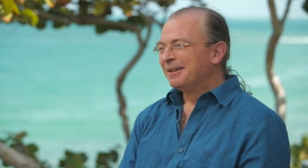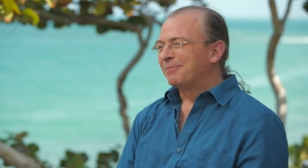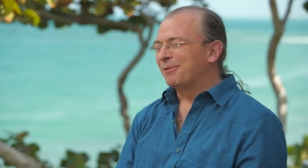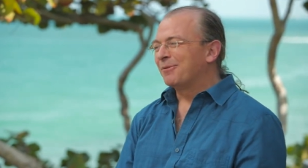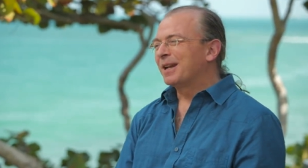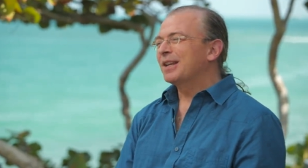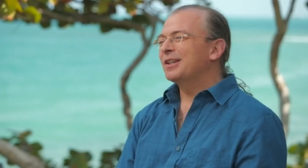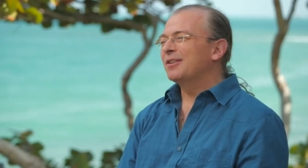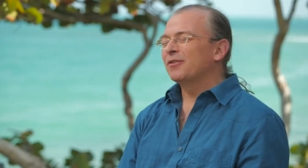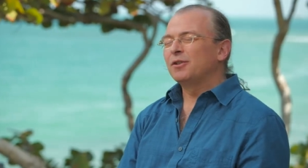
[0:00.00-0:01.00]
but when I
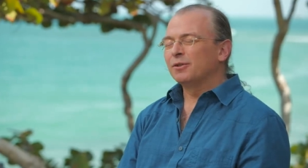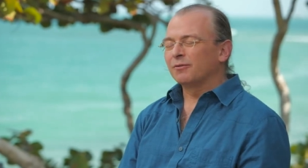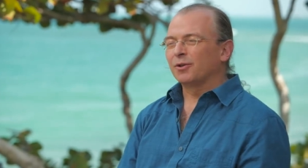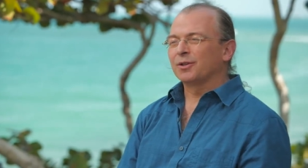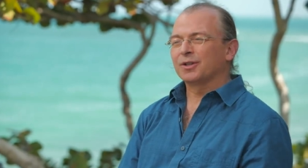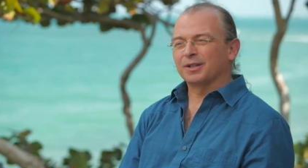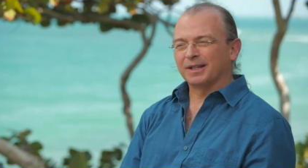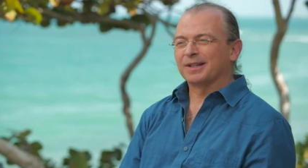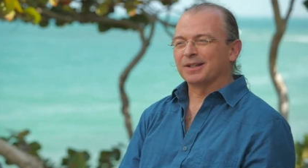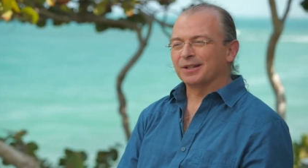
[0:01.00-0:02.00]
say that the universe
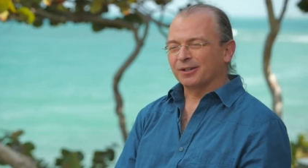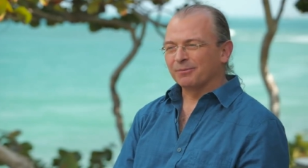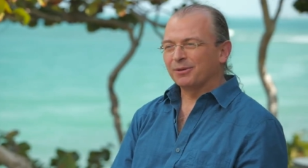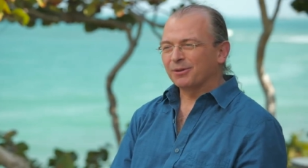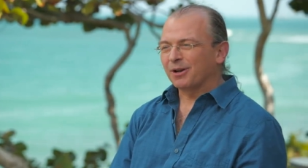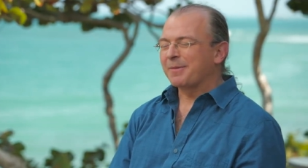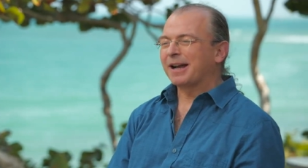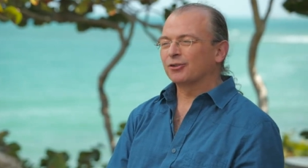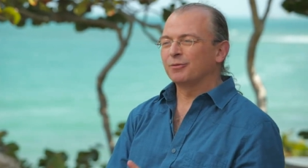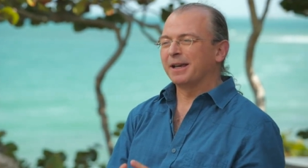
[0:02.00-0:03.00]
is a computer, I'm
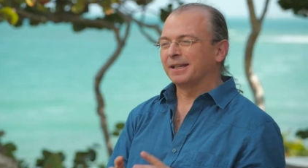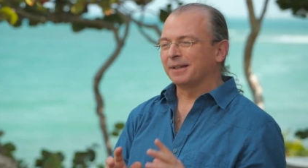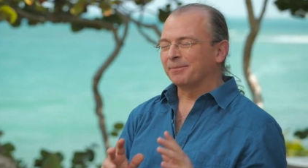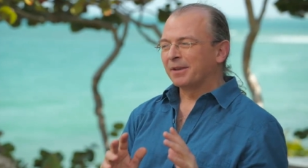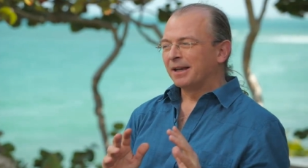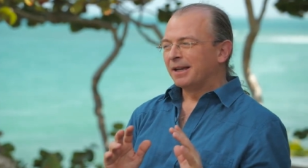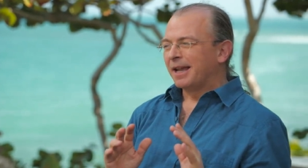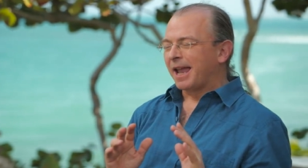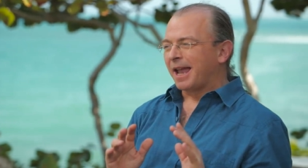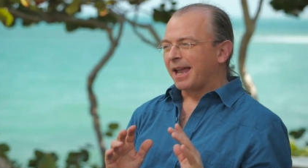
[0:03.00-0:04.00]
actually making
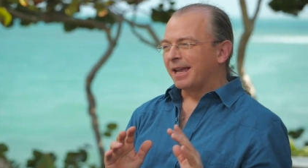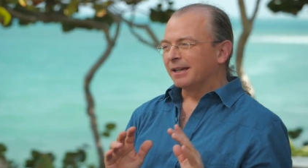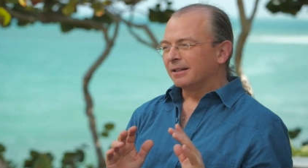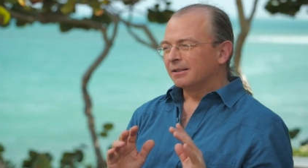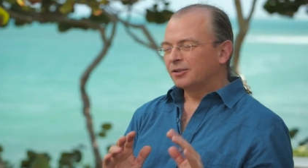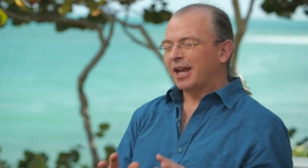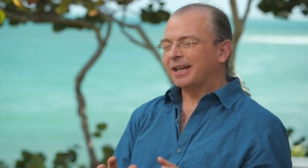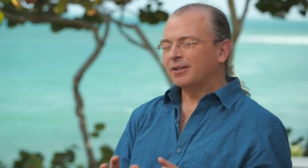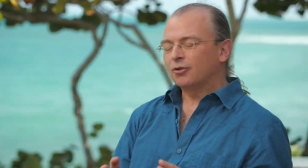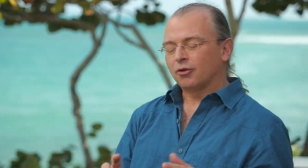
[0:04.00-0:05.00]
a
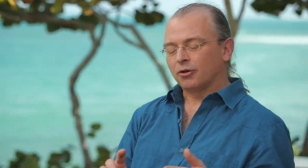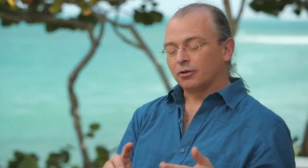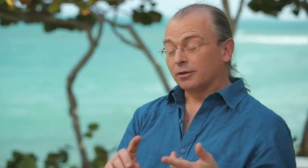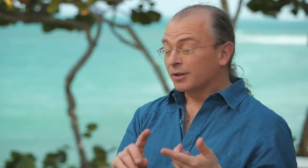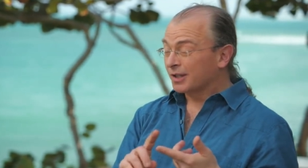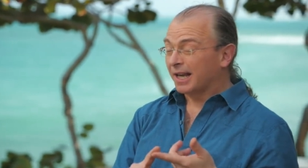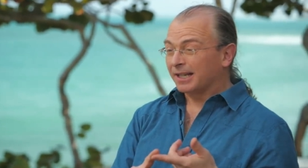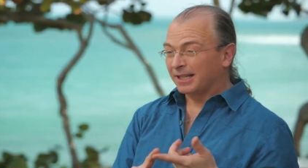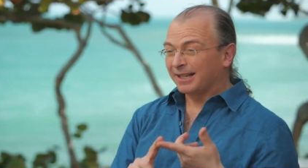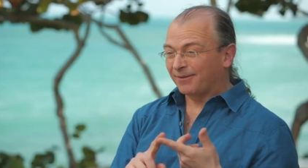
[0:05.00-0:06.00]
technical,
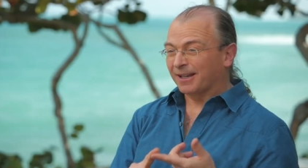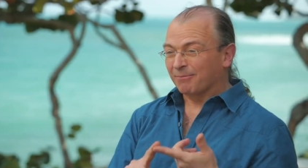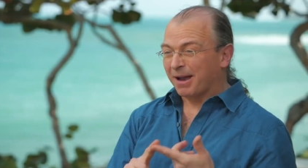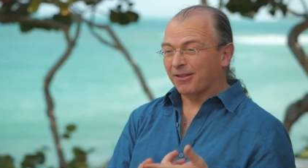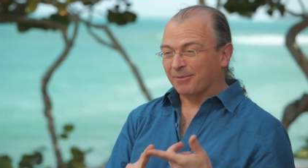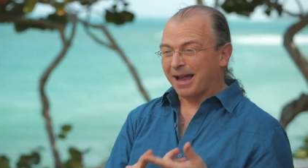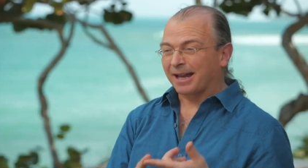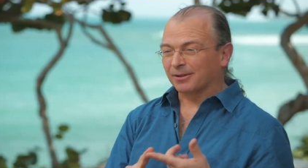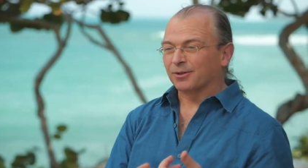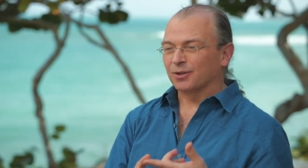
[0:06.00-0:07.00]
scientific, and
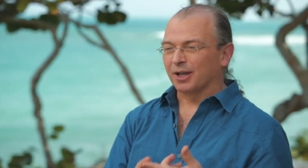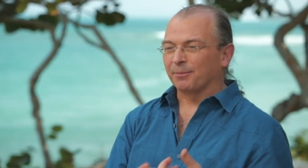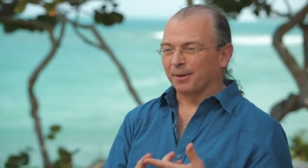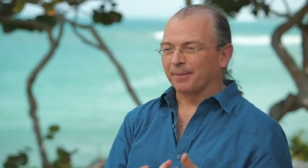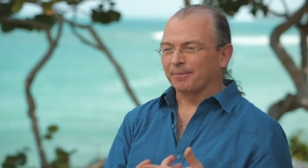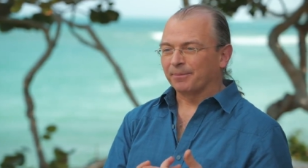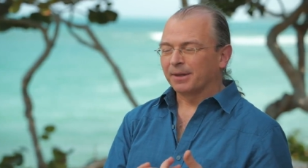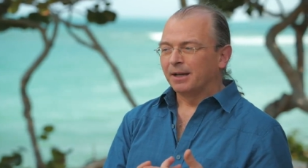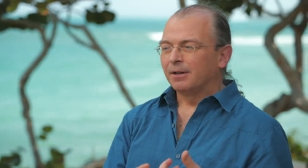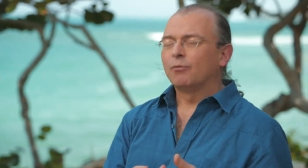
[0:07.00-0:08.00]
mathematical statement.
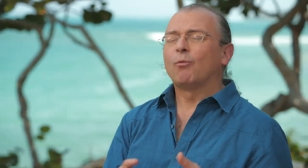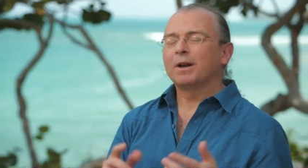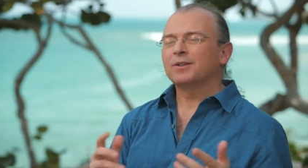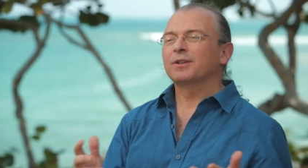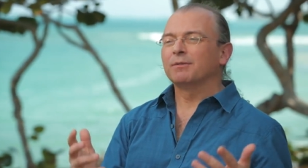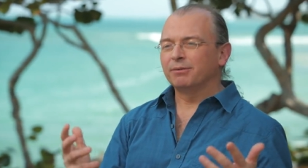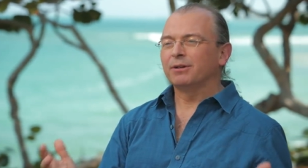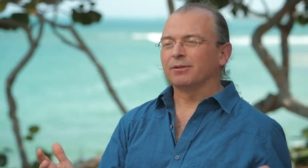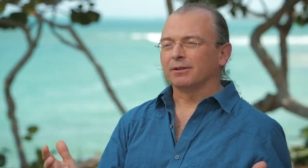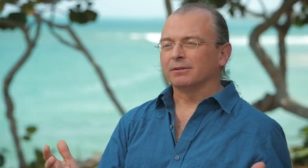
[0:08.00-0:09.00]
What is a
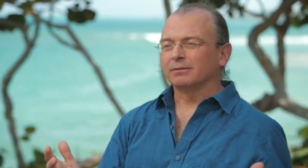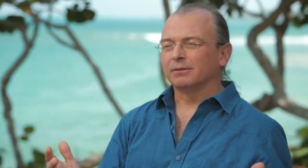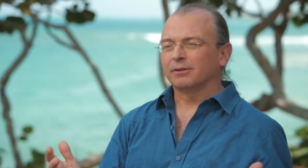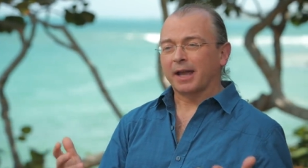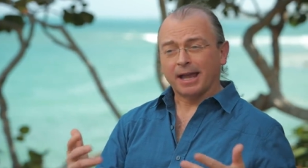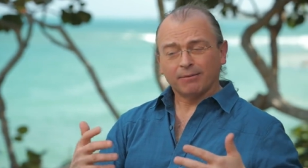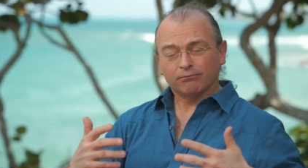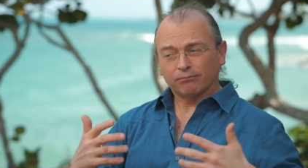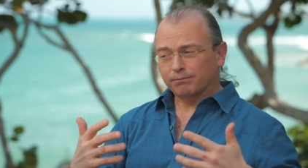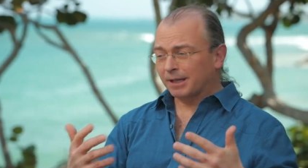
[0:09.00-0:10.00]
computer? Okay,
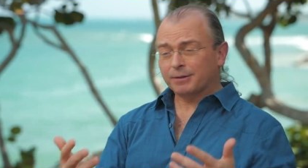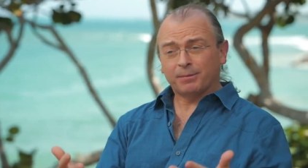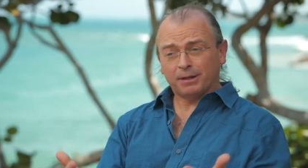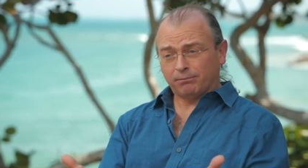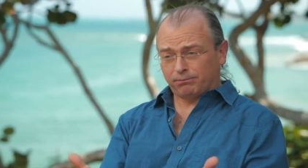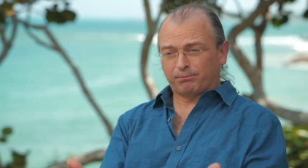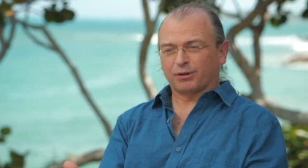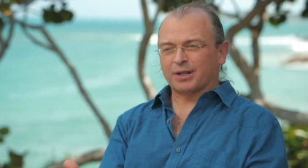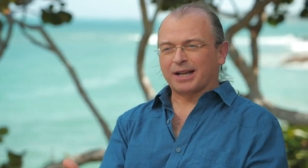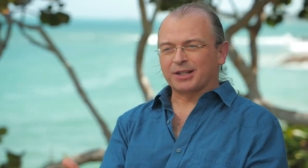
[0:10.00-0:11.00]
let's be
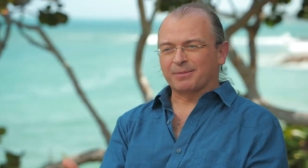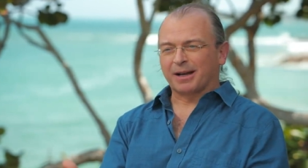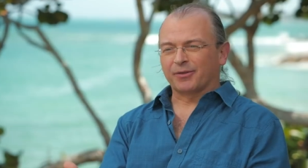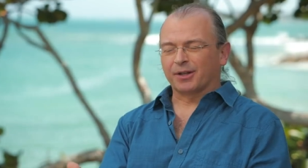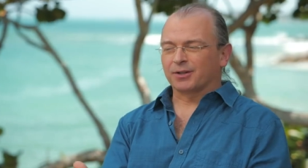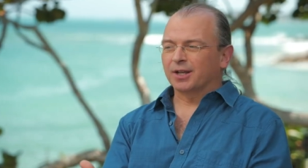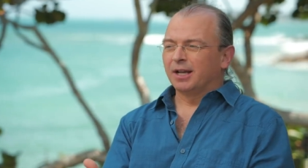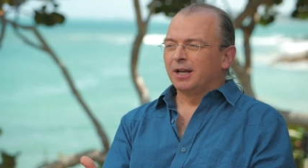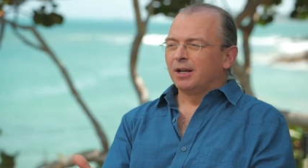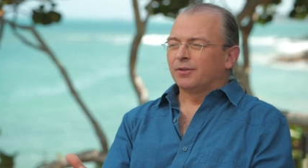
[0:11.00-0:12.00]
precise about this.
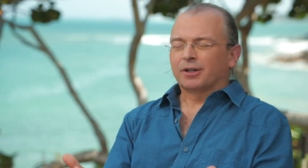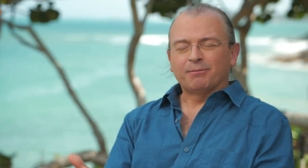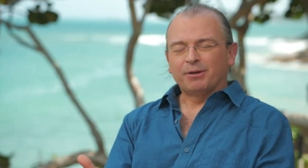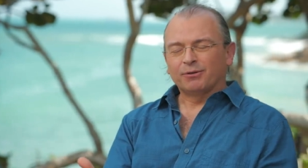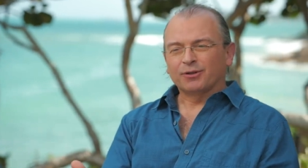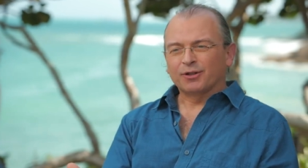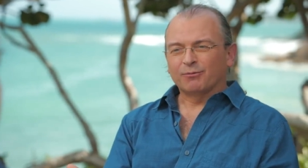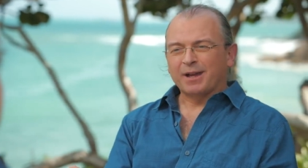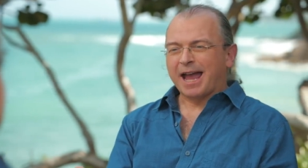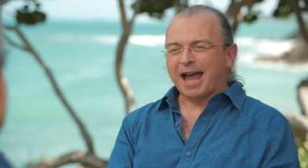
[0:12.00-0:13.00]
The computers
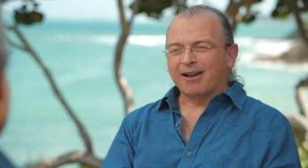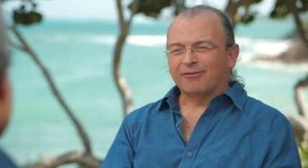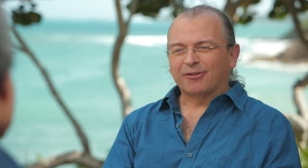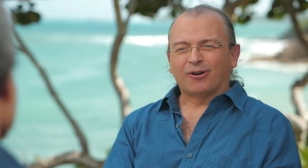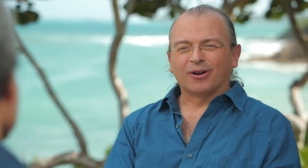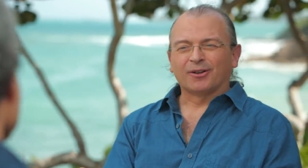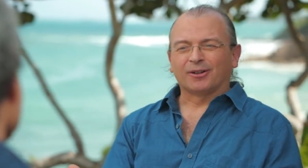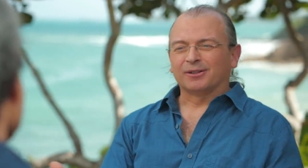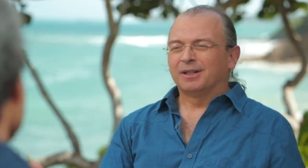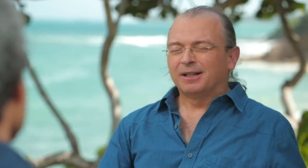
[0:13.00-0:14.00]
that we have on
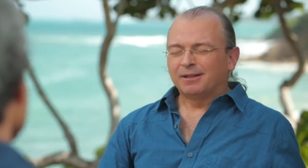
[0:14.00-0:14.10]
our